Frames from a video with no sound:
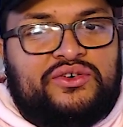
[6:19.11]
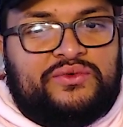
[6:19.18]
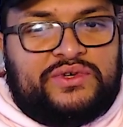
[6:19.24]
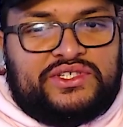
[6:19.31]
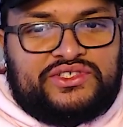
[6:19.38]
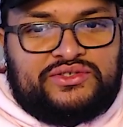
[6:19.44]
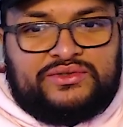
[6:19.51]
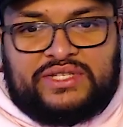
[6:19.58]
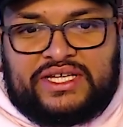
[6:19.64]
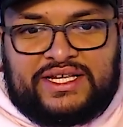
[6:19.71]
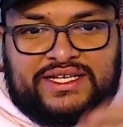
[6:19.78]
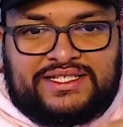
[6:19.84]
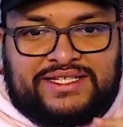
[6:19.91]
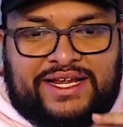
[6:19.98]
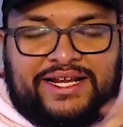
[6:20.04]
When
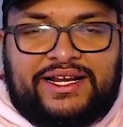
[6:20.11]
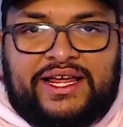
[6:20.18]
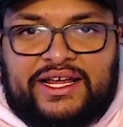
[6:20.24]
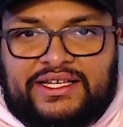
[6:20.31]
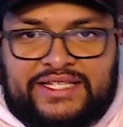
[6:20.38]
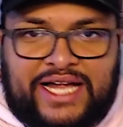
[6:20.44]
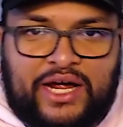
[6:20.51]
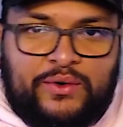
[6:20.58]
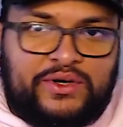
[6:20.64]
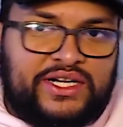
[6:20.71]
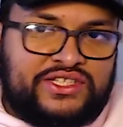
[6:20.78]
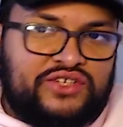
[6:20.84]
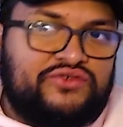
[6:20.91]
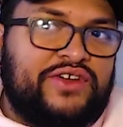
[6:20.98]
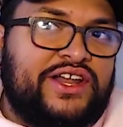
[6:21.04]
Zuni is like laying down with
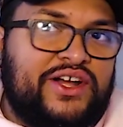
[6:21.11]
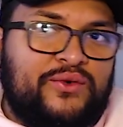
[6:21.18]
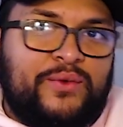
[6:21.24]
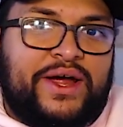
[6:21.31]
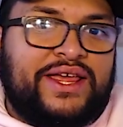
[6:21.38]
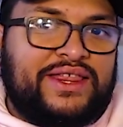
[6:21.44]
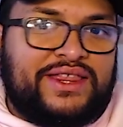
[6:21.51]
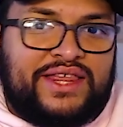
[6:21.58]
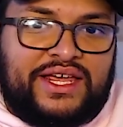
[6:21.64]
like the red and white